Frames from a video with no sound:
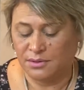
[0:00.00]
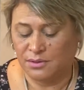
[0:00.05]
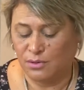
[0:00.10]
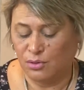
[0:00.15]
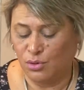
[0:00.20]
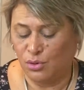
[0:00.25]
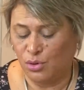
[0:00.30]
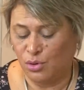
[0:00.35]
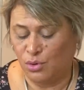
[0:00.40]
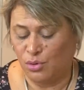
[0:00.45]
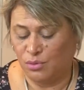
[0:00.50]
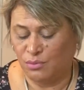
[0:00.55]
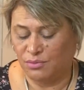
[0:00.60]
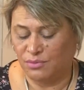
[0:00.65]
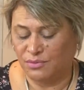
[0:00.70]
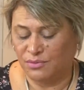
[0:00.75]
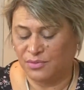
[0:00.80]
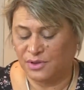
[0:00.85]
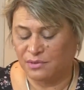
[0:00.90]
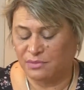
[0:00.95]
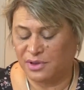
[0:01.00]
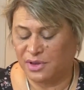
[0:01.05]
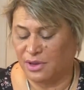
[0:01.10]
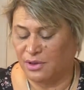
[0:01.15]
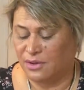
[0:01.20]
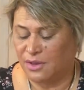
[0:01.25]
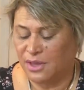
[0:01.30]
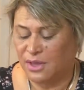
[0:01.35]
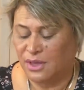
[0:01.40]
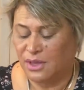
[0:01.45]
Oh, there we go.
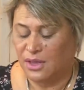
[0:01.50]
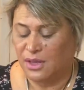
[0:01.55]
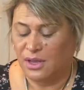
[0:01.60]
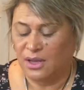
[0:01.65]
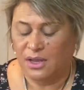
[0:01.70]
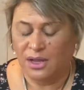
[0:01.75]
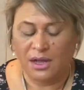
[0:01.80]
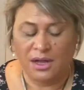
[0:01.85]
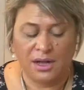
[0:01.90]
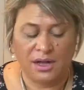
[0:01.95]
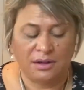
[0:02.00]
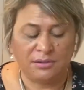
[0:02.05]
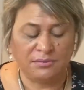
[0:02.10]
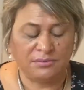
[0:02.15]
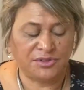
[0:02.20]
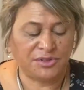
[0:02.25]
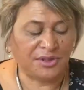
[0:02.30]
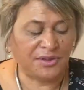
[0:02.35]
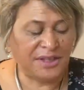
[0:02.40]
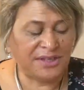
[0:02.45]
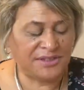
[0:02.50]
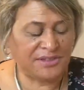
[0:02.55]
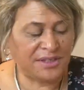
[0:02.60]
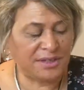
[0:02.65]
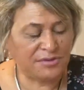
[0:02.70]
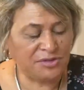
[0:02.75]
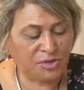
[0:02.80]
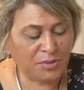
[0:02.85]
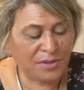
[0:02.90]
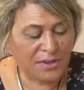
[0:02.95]
So that
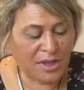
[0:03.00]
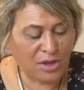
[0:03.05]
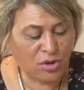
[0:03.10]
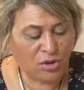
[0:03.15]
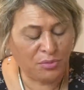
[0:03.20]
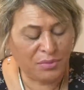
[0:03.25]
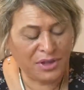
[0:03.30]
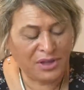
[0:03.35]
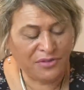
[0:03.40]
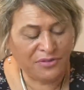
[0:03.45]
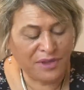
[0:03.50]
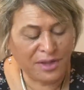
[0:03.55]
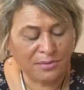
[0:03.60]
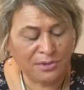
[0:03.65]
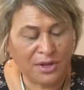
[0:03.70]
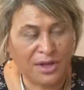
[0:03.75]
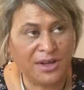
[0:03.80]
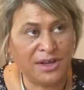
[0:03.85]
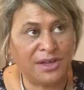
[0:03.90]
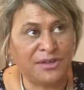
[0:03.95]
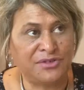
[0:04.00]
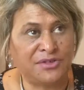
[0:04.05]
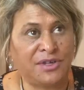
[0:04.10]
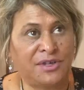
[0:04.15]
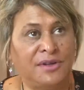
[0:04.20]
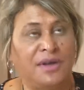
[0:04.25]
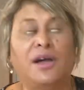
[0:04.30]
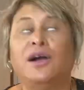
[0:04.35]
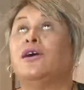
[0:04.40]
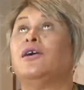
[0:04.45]
seems to me that could be a theme, like as
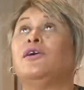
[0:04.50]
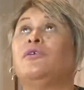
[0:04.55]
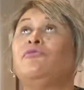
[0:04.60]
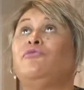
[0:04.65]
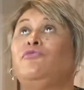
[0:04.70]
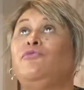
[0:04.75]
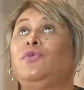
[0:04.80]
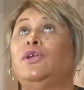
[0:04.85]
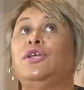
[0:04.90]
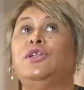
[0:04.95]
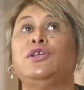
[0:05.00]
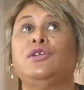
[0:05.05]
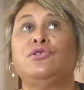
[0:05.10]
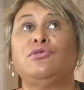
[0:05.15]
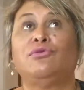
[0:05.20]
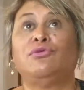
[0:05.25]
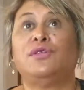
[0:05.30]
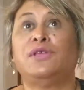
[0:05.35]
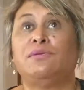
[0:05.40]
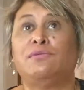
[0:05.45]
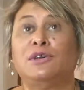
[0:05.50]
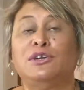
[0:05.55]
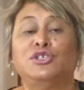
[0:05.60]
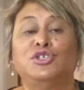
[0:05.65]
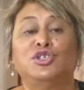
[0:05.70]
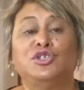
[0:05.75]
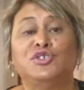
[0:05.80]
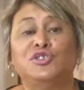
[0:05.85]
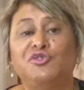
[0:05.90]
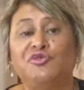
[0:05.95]
letting your
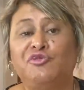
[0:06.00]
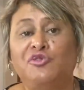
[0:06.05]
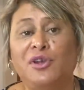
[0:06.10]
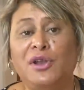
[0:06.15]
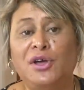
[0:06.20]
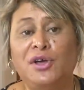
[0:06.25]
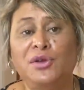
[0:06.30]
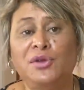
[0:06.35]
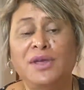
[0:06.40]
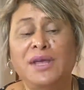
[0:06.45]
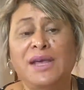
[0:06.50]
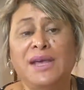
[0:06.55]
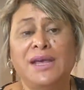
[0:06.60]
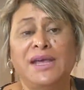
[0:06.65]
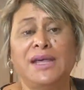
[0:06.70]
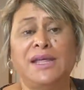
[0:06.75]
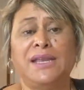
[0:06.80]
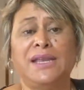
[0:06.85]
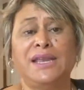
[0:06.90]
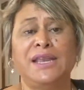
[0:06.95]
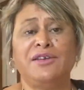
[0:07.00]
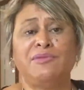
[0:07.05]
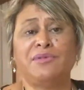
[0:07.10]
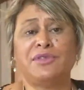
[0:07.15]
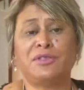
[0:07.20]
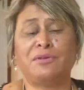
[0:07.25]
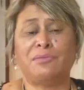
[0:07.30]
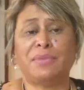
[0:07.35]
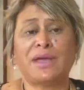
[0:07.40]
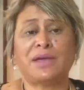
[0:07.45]
emotions flow and leaving
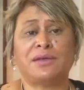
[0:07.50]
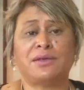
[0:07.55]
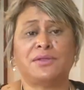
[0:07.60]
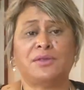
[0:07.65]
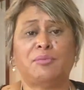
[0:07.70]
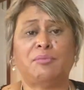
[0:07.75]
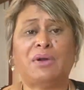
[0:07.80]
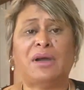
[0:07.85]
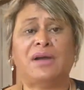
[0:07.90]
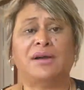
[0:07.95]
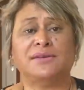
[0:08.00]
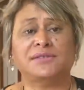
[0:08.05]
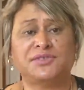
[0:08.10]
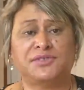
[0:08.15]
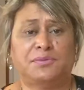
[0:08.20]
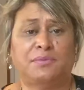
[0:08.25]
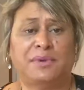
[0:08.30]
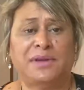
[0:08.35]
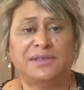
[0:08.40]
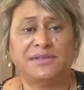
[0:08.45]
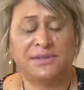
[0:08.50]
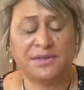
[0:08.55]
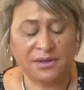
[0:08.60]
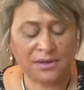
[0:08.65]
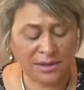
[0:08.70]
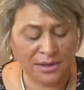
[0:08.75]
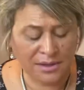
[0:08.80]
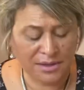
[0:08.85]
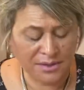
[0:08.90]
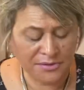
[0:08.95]
them back in the past,
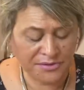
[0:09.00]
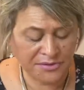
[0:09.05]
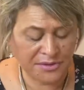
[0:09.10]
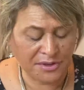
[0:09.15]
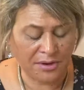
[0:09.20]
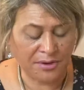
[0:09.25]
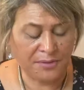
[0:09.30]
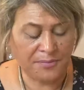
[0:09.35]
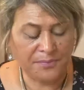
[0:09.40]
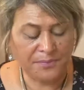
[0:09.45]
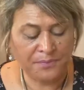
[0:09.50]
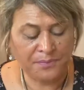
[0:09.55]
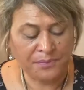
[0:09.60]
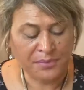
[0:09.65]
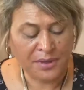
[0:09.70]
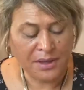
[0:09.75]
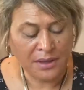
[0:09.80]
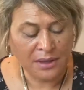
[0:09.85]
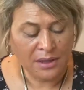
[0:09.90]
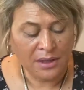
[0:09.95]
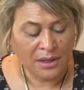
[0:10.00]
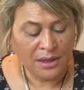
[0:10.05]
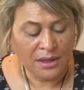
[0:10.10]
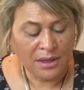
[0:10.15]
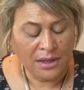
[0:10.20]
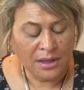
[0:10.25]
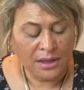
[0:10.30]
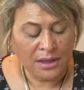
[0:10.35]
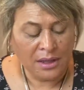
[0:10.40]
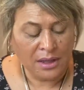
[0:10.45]
basically. So
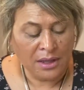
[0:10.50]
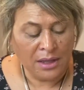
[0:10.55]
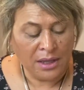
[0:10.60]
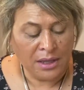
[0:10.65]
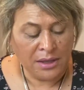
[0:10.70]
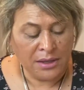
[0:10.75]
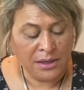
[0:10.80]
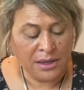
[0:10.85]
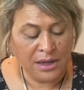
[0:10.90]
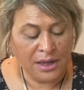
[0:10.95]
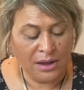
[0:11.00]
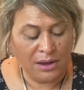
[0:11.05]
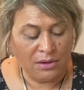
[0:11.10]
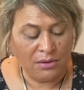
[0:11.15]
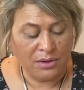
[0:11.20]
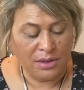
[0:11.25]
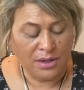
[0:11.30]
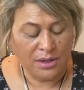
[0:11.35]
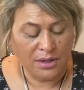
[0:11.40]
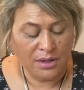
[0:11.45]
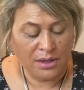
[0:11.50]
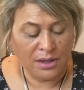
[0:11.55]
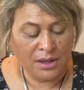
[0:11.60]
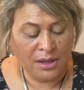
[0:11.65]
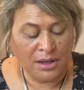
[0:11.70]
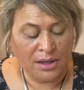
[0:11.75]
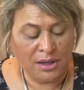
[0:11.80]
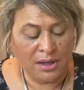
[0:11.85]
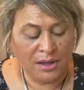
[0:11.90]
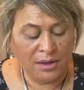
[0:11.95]
now
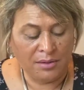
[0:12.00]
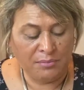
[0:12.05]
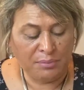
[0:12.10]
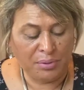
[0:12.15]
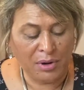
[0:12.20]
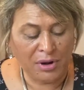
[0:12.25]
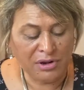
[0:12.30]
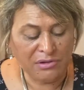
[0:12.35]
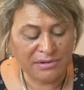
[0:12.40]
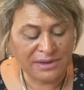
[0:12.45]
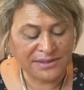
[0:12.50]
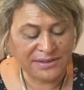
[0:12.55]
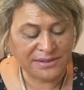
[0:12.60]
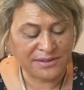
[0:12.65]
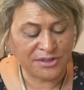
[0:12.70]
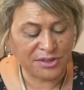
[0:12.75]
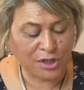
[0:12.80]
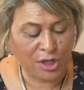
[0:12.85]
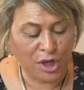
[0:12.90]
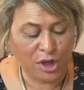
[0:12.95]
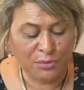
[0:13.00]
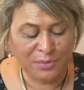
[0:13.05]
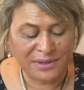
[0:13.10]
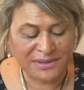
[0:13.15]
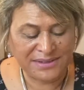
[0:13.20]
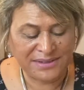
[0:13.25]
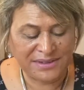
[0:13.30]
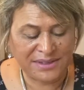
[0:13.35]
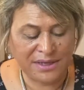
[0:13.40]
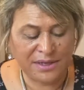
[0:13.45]
progress is slow but
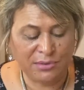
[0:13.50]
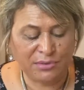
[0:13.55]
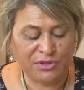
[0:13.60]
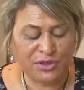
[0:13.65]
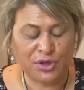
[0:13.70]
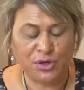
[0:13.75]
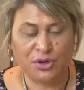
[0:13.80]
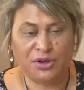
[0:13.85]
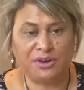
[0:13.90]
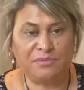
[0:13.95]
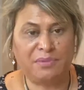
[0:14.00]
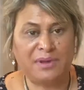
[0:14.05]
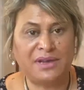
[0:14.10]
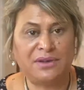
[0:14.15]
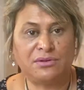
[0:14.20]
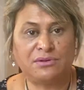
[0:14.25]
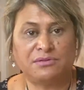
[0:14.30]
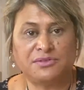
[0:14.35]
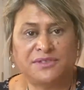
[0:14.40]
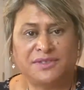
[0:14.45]
steady with the Knight of Pentacles.